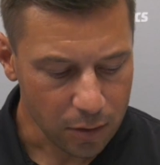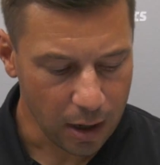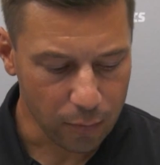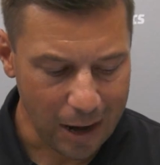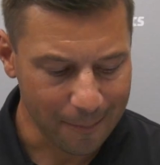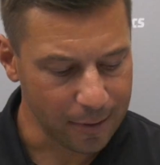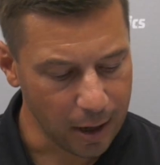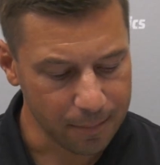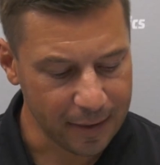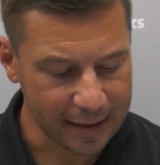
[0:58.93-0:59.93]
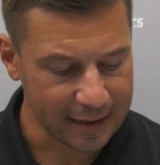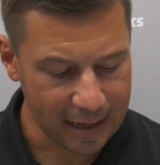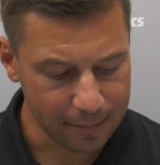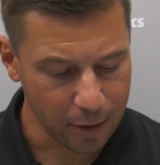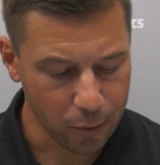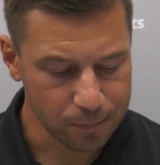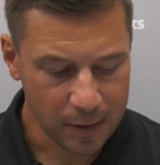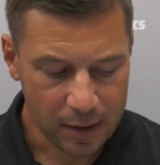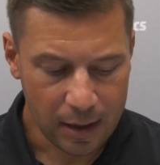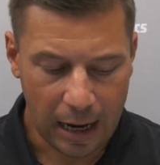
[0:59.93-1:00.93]
Wrapping up that game, though,
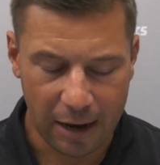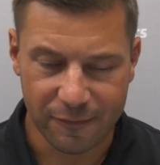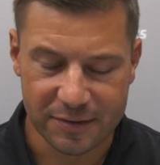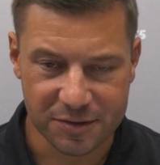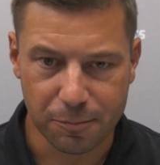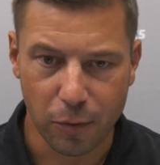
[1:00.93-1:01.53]
offensive